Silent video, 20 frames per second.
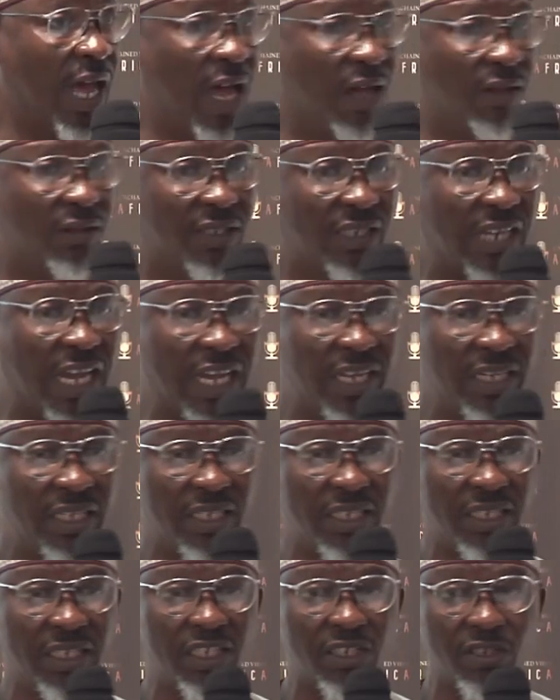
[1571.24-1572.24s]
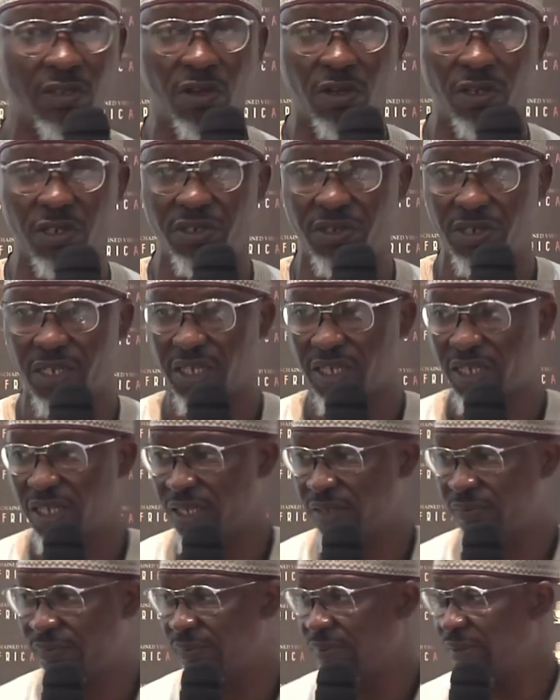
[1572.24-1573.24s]
outside this country
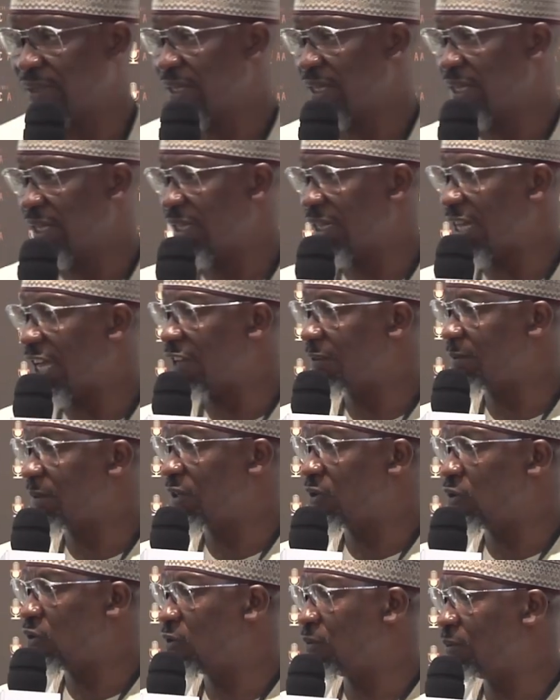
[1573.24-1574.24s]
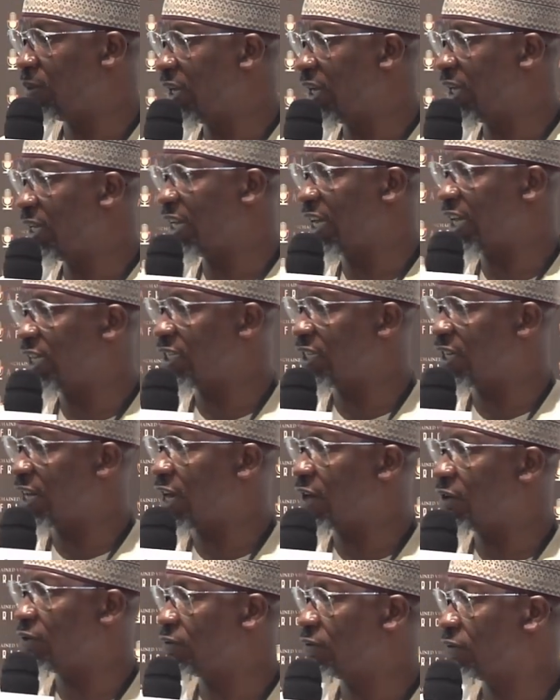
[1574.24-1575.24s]
that has been obeying
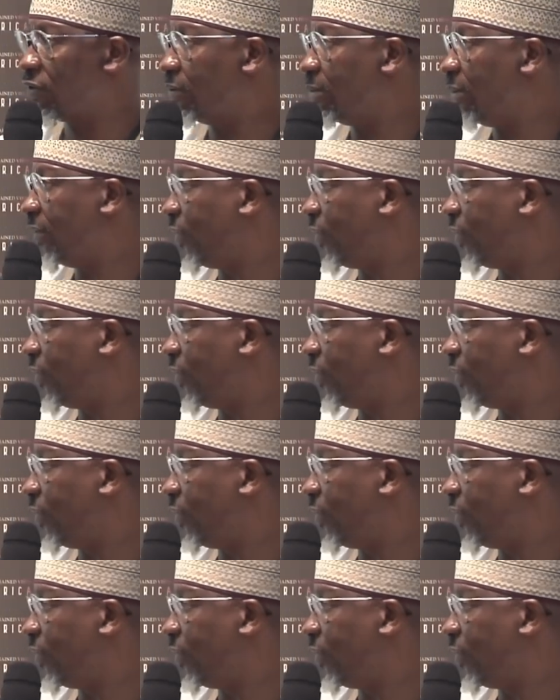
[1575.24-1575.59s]
Nigerian rules